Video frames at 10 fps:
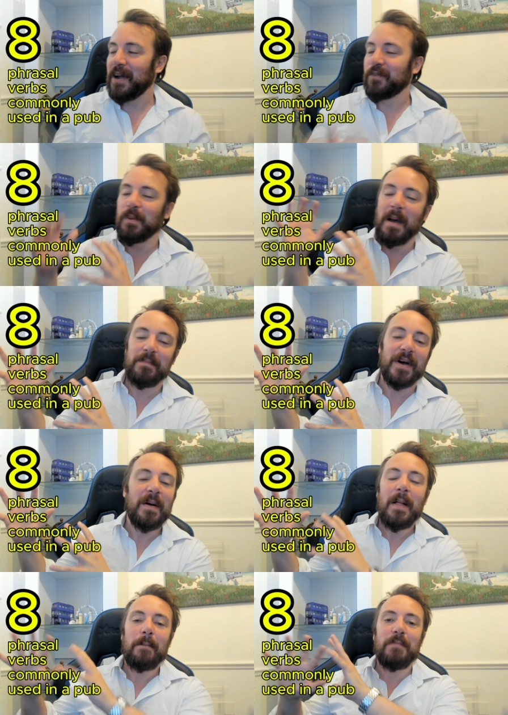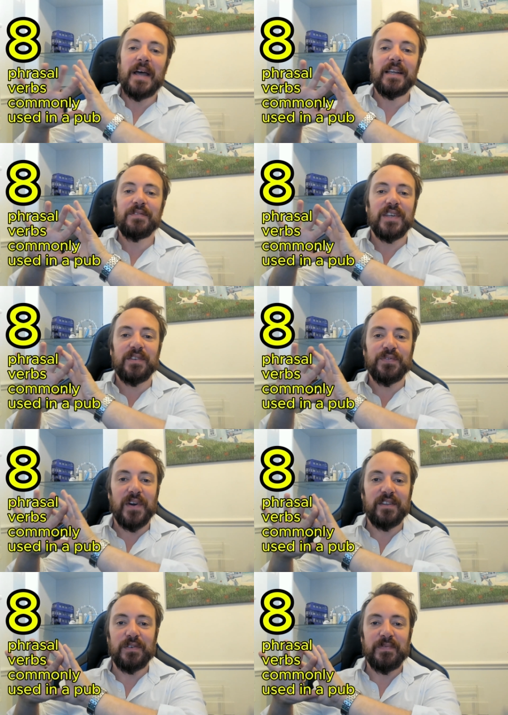And remember, many of these
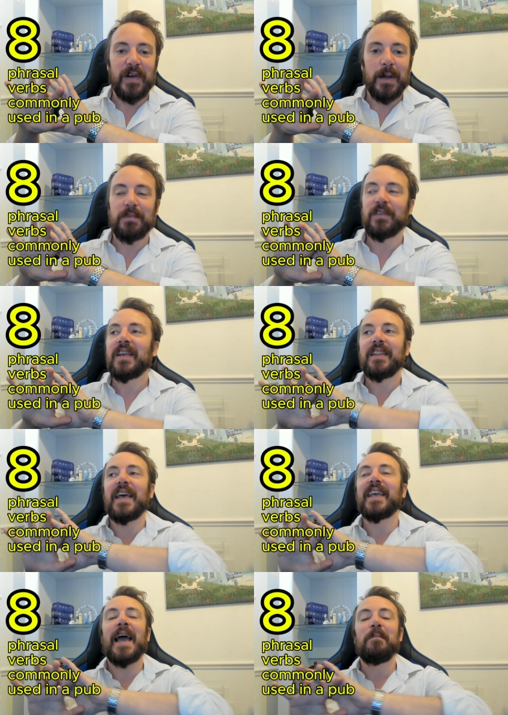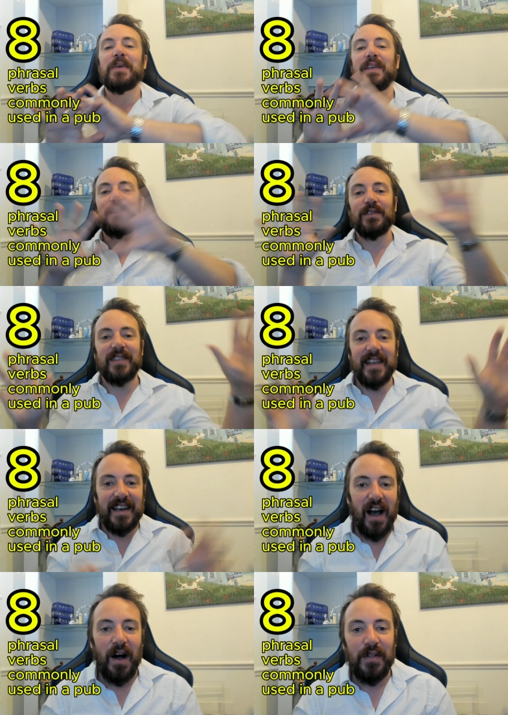phrasal verbs, they can be used
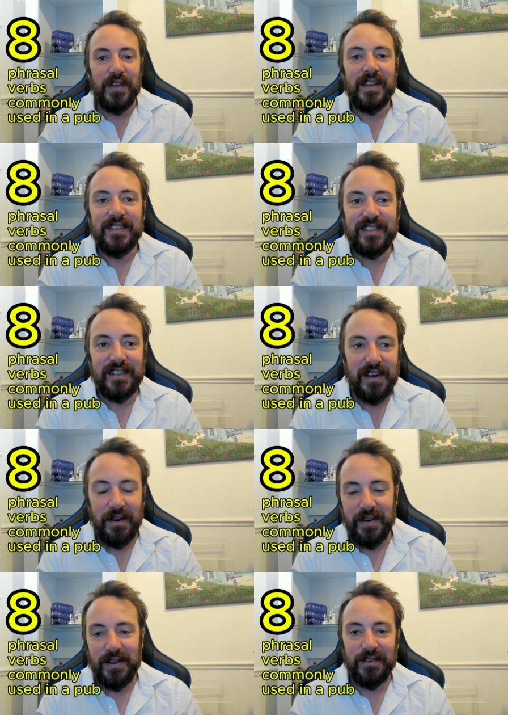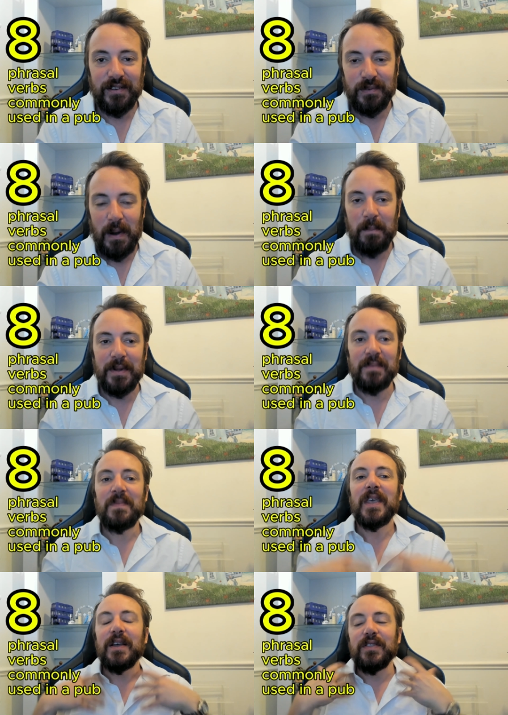in other scenarios as well. But
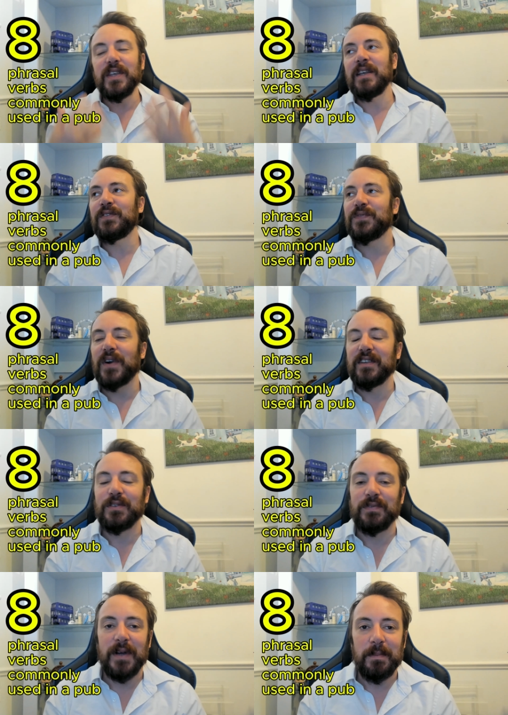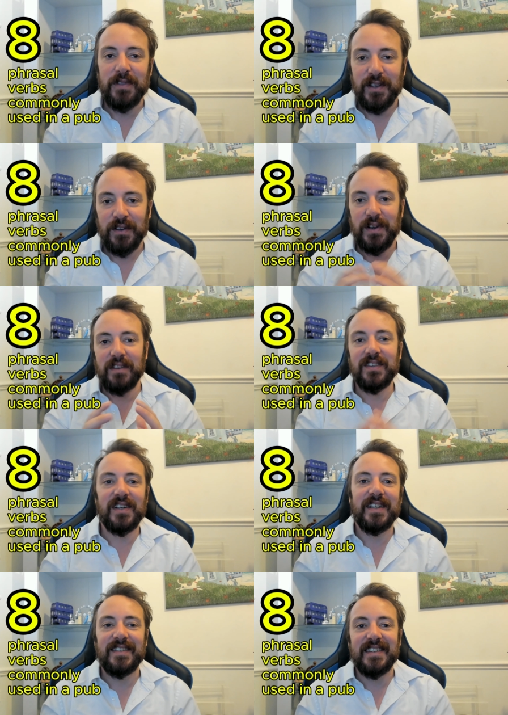these phrasal verbs that you're going to
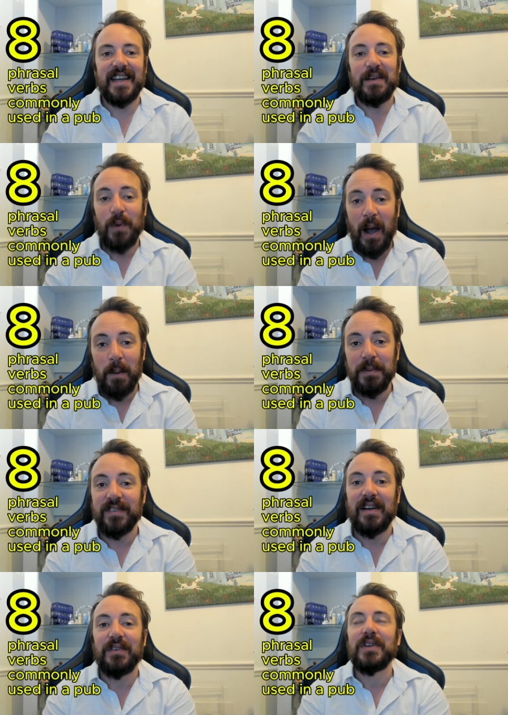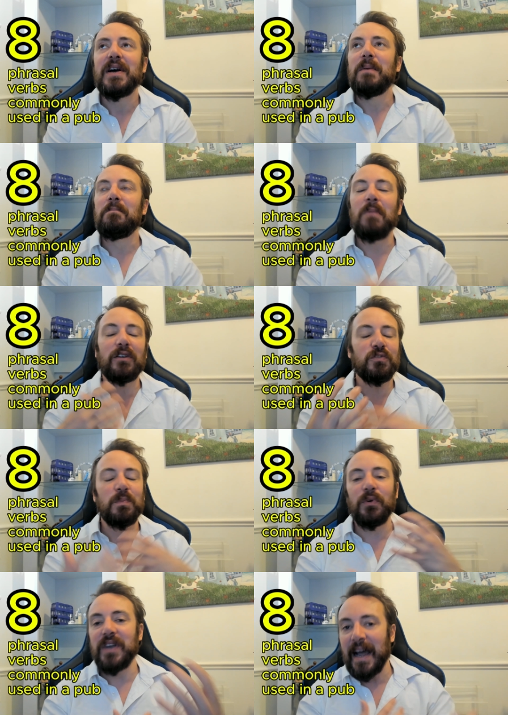learn today will help you sound much
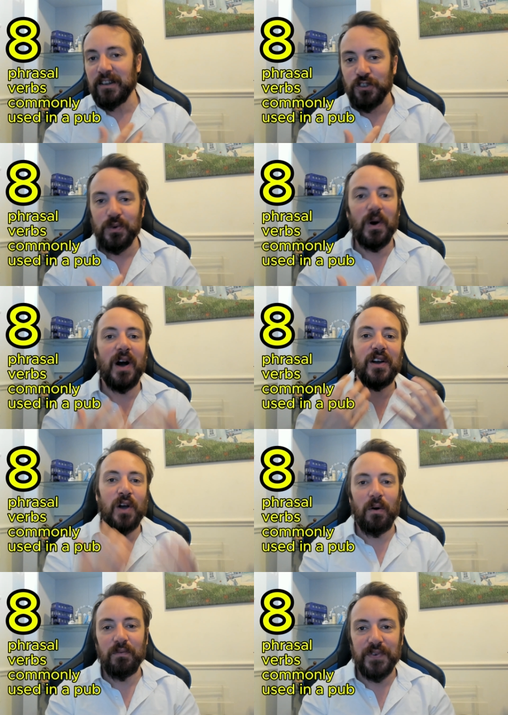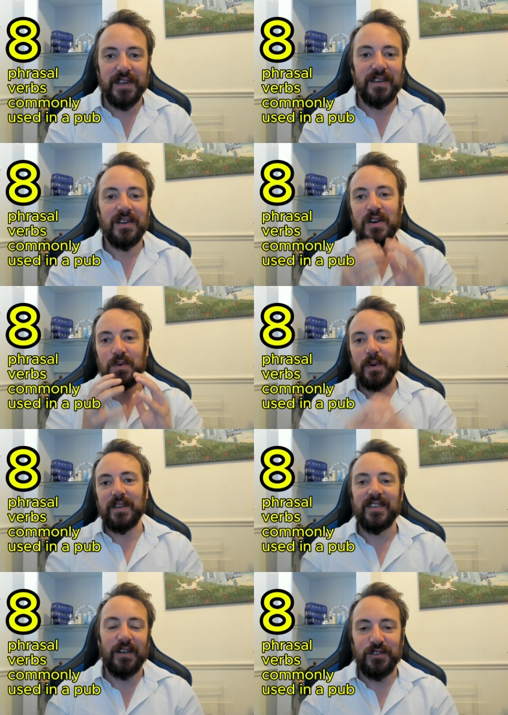more natural and confident
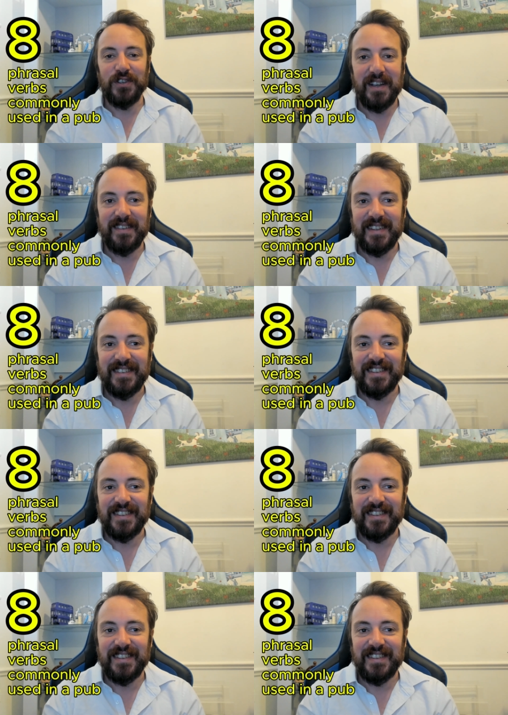when socializing.